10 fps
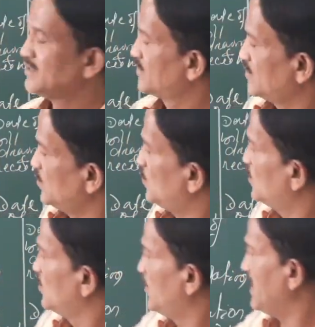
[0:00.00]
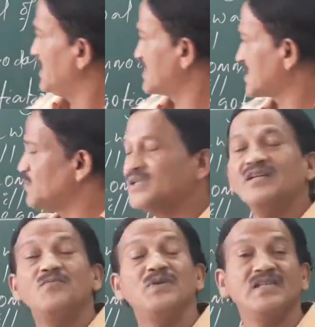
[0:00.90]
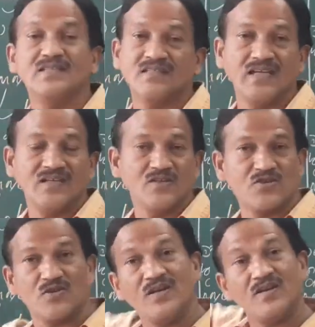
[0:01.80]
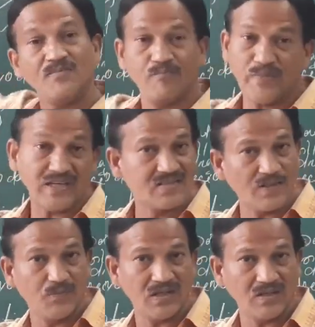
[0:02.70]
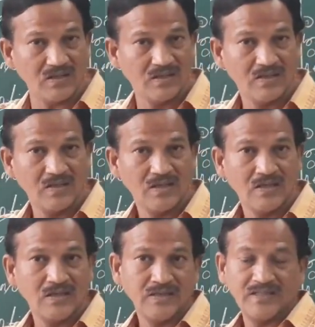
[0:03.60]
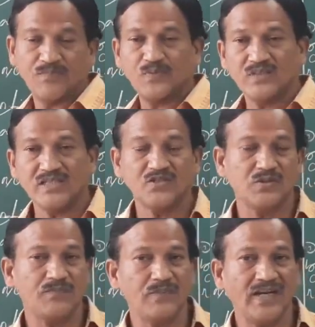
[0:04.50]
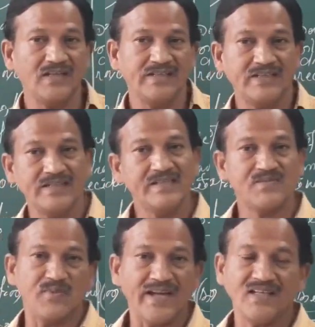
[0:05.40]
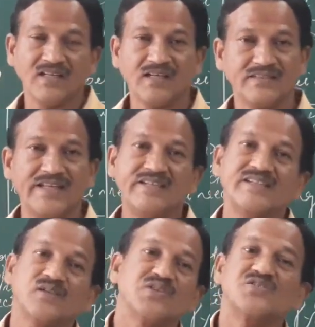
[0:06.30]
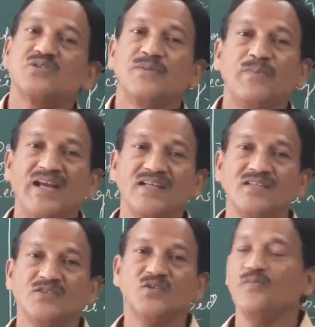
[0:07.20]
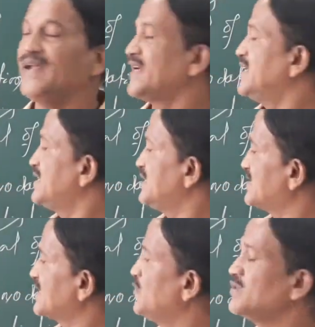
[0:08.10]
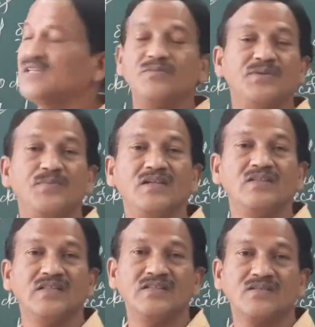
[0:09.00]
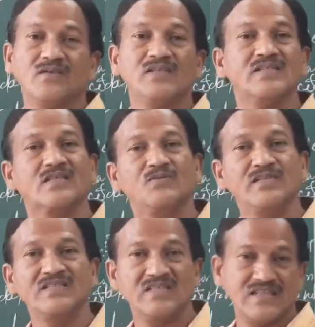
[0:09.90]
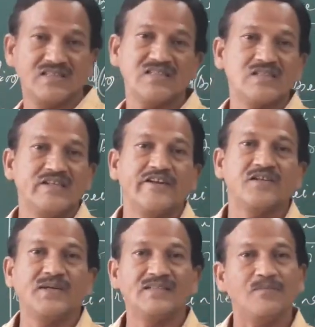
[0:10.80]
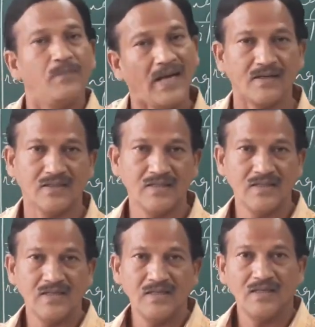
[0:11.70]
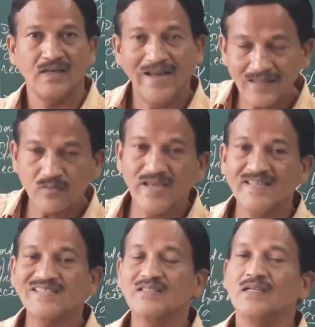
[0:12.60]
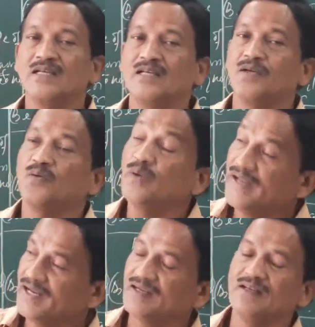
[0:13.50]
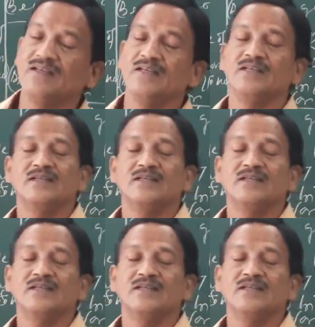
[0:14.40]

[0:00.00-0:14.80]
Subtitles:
So when discounting of bill is there, drawer makes the bill, deposit to the bank in his bank, then request to the bank to make it discounting of the bill. That is called discounting charges deducted by the bank. Likewise, when